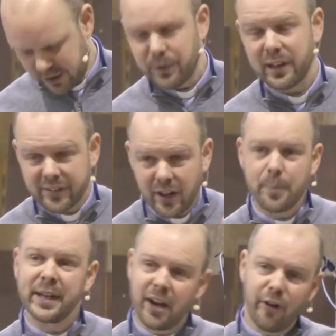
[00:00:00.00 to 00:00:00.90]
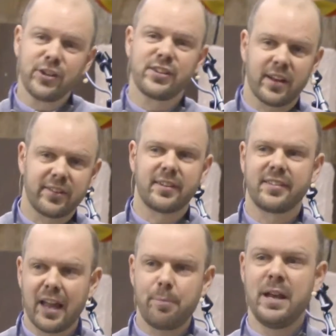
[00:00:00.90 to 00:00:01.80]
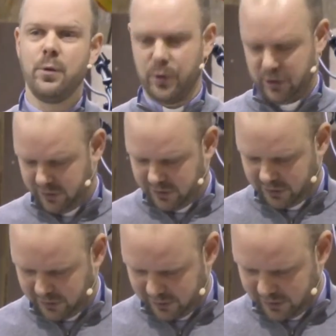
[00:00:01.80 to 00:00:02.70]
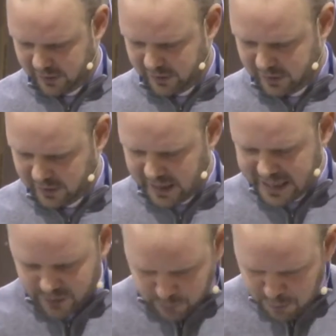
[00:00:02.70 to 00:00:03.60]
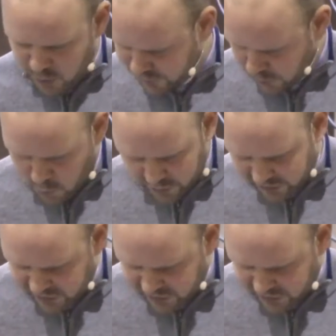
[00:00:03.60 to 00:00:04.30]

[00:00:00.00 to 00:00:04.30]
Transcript: Well, the psalm encourages us to step inwards. And as we move towards the